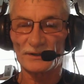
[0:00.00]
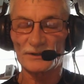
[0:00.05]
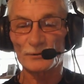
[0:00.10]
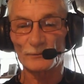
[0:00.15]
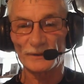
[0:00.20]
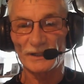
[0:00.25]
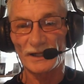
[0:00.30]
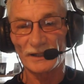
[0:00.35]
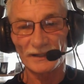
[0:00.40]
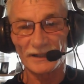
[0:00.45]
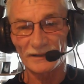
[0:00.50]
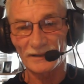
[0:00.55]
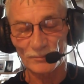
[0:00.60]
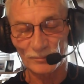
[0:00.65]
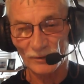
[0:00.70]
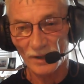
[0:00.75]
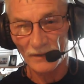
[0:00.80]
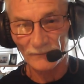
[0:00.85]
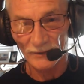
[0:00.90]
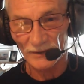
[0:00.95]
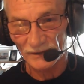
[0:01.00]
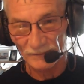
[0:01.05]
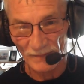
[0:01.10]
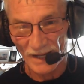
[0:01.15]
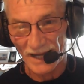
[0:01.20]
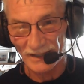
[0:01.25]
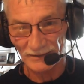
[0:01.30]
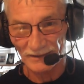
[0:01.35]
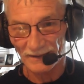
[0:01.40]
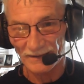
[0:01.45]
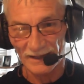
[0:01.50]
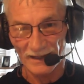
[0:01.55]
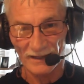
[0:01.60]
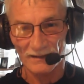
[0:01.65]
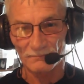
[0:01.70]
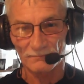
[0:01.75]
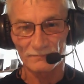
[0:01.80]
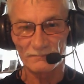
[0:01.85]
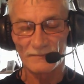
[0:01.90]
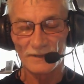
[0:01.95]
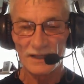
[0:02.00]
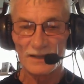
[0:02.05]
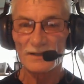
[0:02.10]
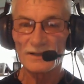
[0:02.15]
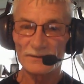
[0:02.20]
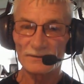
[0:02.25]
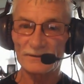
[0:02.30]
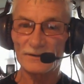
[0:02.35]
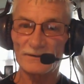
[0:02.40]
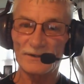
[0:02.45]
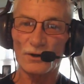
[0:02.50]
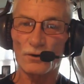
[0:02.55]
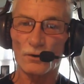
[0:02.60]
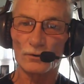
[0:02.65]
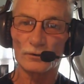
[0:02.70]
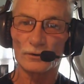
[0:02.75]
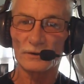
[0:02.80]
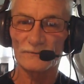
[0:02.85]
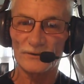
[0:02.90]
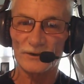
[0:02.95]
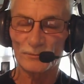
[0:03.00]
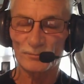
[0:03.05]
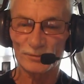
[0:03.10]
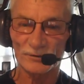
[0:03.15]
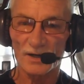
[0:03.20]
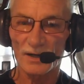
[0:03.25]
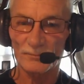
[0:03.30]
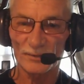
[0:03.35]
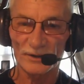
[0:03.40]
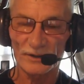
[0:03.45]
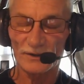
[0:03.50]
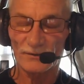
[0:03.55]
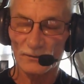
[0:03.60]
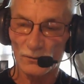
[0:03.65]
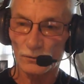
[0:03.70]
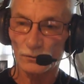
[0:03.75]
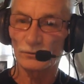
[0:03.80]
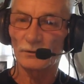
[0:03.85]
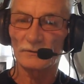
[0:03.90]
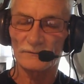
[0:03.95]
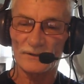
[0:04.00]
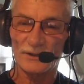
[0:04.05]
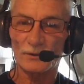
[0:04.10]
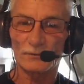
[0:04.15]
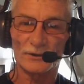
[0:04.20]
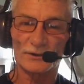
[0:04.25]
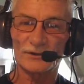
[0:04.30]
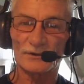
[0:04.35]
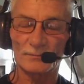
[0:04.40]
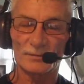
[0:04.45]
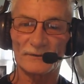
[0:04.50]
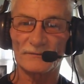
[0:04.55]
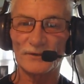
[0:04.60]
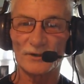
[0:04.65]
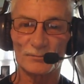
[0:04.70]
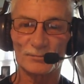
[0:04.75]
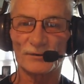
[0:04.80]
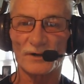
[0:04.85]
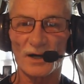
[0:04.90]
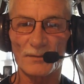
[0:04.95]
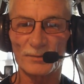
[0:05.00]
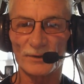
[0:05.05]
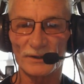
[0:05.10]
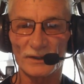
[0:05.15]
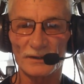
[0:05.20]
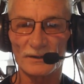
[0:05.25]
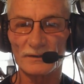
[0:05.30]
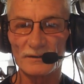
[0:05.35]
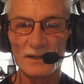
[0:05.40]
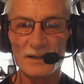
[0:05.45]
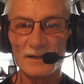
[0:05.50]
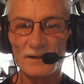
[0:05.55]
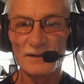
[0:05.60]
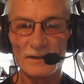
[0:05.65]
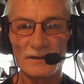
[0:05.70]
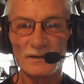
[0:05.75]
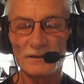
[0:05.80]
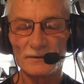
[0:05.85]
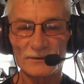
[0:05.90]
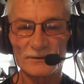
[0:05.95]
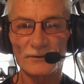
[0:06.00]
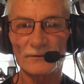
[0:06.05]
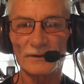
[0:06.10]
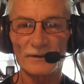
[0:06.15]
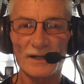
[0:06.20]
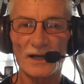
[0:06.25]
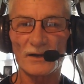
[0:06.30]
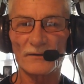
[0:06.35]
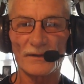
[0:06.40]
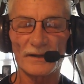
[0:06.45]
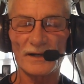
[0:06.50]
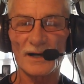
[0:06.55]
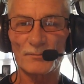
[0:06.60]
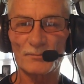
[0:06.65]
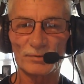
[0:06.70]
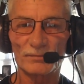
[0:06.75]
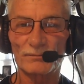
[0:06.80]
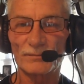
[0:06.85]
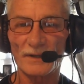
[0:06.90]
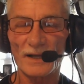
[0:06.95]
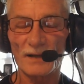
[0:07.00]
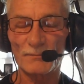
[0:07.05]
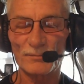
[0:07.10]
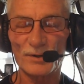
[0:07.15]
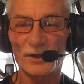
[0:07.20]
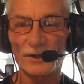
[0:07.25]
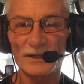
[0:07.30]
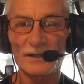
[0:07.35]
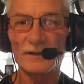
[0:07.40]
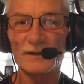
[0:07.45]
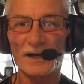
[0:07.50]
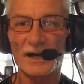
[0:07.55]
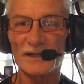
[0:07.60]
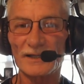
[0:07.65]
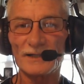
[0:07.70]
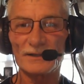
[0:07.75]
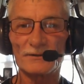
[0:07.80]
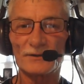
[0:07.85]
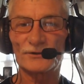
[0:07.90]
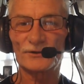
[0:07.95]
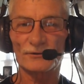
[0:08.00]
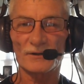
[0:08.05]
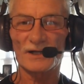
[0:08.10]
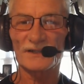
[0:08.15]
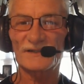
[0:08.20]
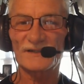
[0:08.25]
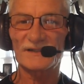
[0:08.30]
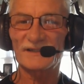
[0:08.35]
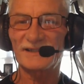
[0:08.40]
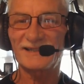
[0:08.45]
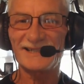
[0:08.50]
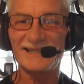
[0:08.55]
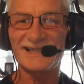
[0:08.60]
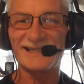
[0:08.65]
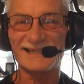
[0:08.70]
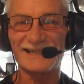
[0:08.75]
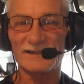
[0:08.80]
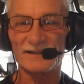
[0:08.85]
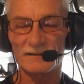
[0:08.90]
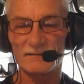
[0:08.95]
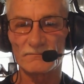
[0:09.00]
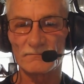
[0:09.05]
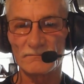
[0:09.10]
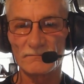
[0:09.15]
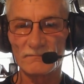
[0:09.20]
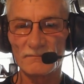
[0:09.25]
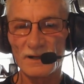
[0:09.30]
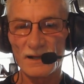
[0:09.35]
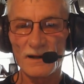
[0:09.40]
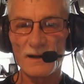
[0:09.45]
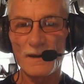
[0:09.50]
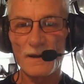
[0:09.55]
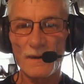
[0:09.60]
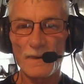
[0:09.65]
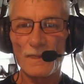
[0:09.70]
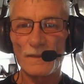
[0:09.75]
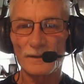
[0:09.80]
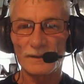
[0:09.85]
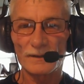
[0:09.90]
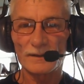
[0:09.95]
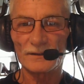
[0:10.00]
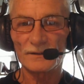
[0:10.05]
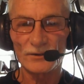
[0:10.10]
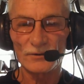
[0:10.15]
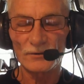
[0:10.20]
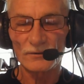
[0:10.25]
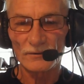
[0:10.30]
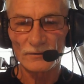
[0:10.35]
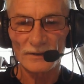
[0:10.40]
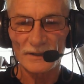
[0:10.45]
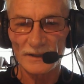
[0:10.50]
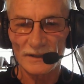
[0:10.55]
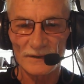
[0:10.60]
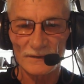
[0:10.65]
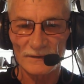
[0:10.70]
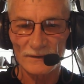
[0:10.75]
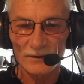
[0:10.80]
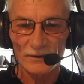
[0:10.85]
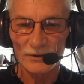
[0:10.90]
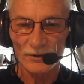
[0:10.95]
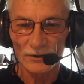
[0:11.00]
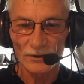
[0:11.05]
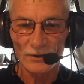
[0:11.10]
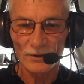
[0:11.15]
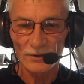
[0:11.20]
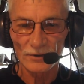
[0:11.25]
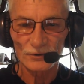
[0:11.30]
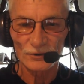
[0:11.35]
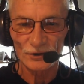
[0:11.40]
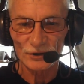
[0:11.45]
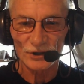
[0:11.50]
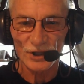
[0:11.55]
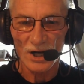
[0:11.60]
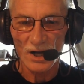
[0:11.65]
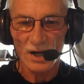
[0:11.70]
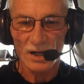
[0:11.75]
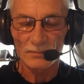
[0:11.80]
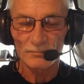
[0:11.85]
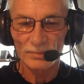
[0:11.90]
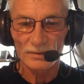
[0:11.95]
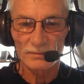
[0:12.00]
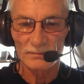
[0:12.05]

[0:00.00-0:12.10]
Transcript: So we got to get the profits back to them, to the owner of your property, the holder of the ownership of your property, so that now that party, i.e. the trustee, can do her job.